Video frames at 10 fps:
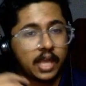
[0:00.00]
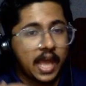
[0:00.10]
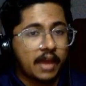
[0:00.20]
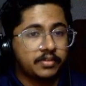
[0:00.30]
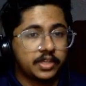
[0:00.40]

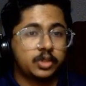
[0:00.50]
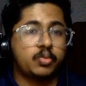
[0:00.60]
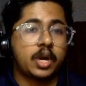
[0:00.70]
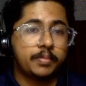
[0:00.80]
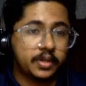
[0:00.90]
have just
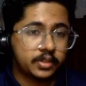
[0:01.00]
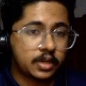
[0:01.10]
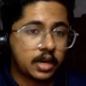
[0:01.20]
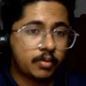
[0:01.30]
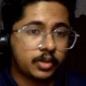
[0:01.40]
1%
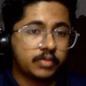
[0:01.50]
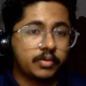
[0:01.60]
conversion